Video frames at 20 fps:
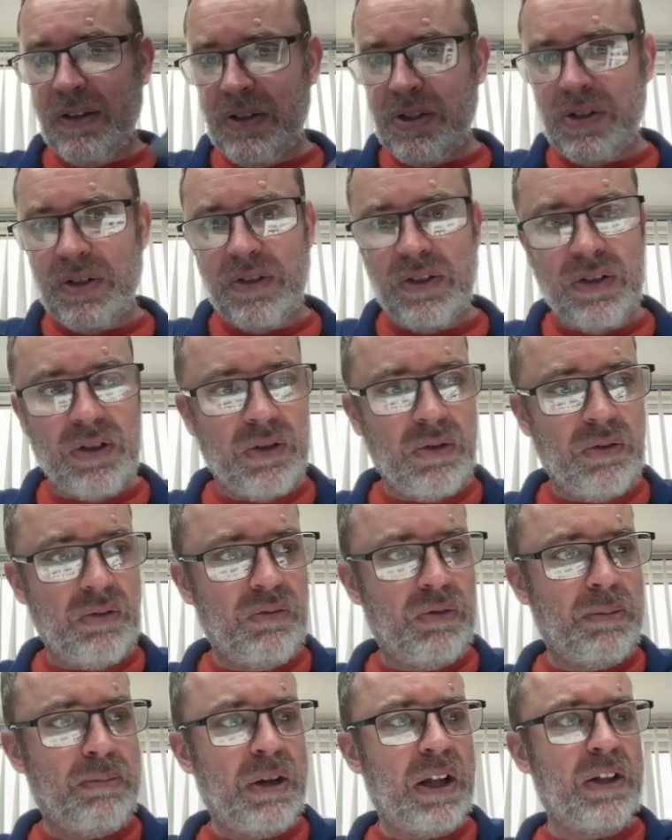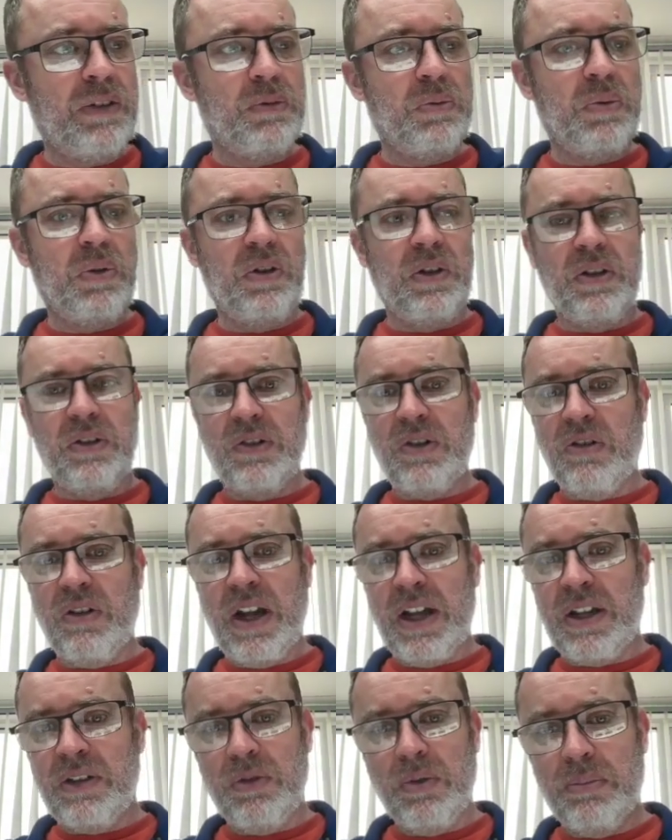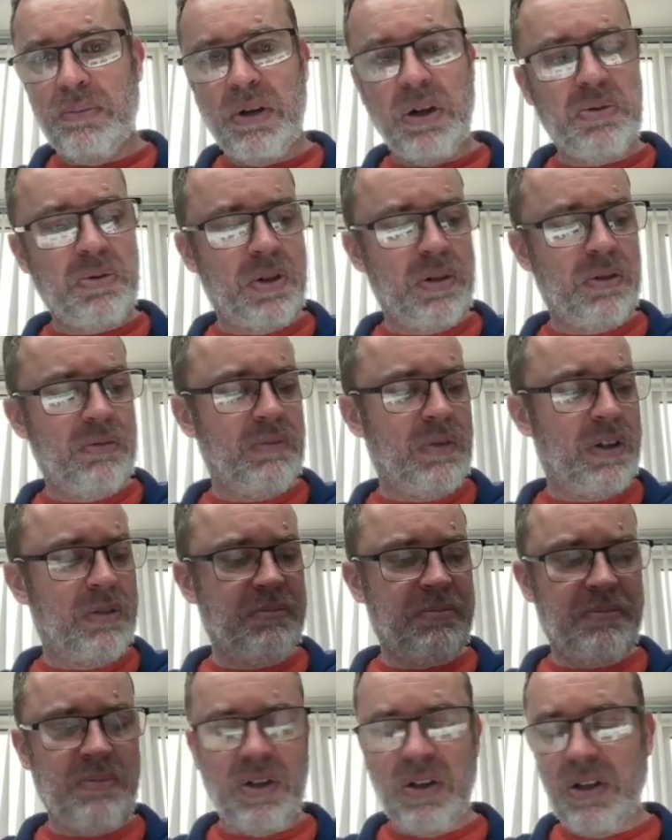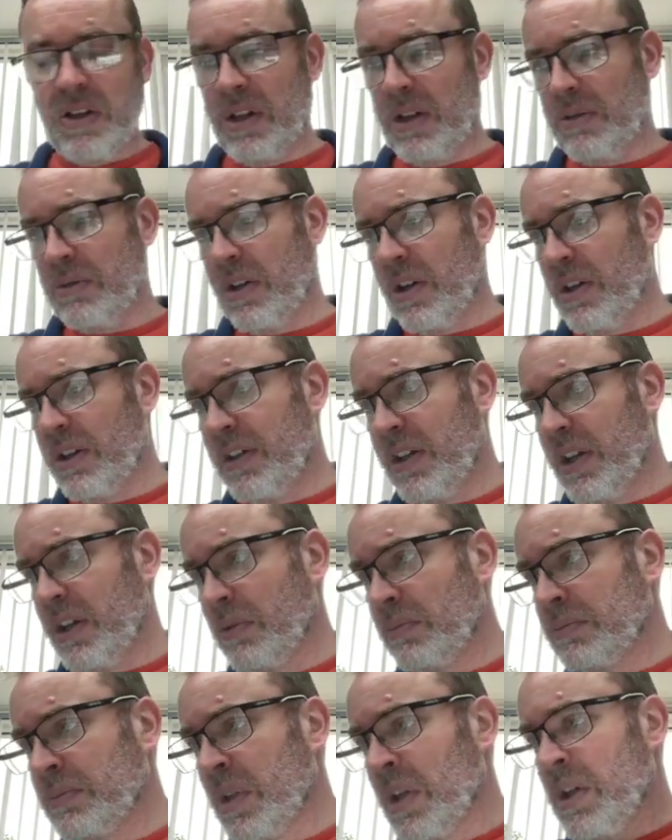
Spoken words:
just to replace one that's cracked or broken, then, you know, ideal.